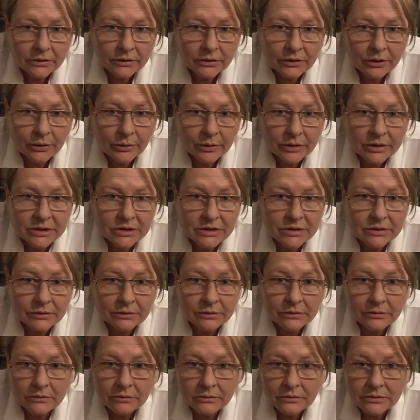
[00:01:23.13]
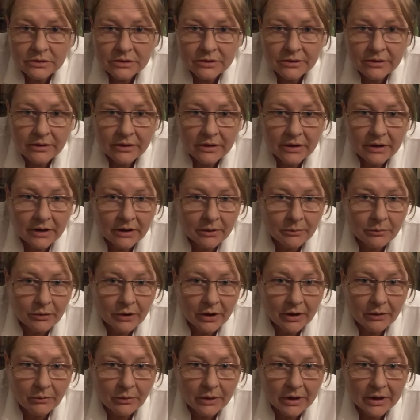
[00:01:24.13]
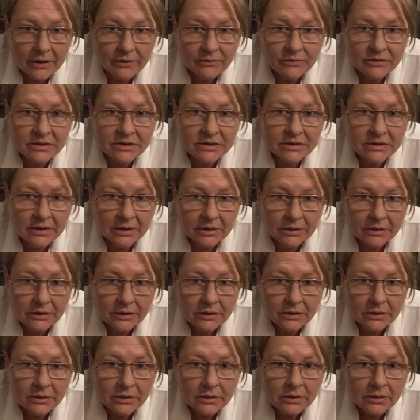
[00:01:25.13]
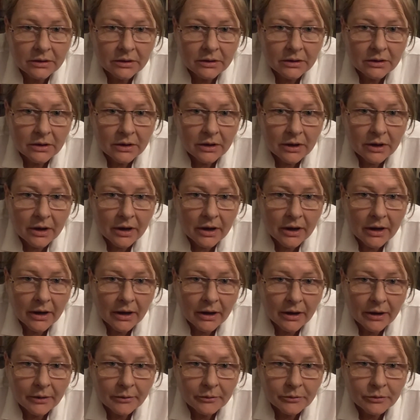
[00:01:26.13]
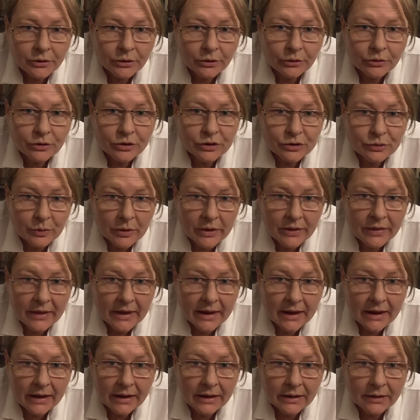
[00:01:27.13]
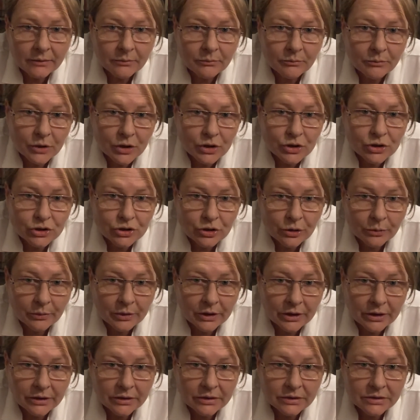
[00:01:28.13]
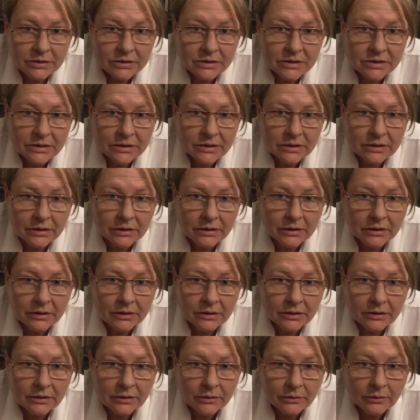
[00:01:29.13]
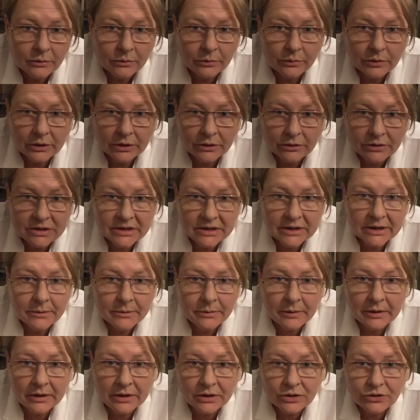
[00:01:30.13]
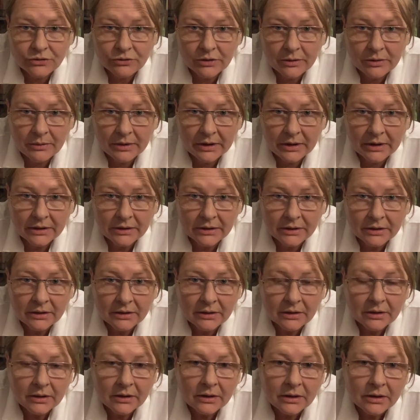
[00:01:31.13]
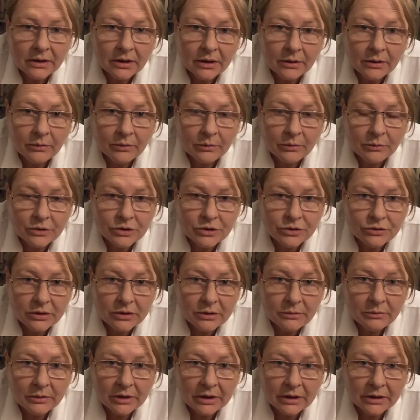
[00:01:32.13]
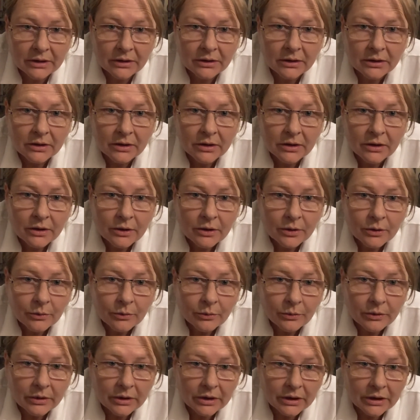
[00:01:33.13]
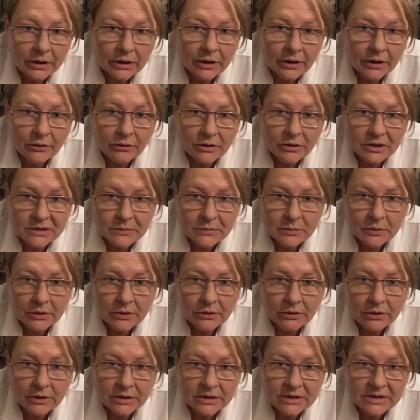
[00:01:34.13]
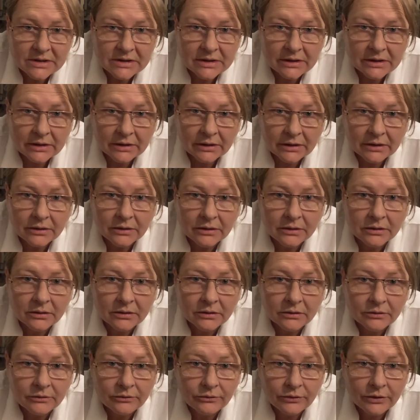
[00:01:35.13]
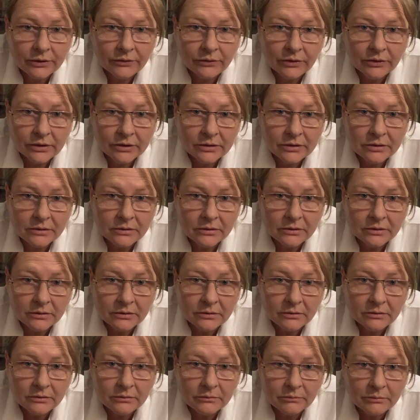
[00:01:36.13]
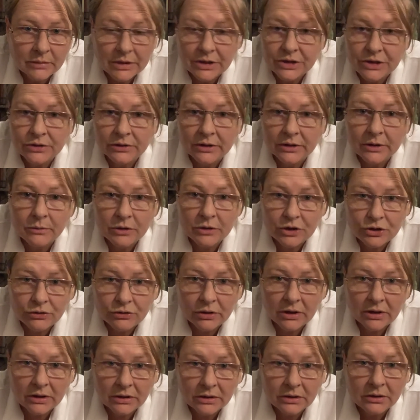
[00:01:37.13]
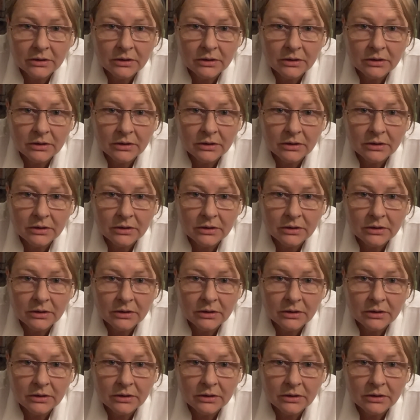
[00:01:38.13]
go into theta brainwaves, and because when they're most dominant, we're sleeping and dreaming. And when we're dreaming, we are experiencing vivid mental imagery.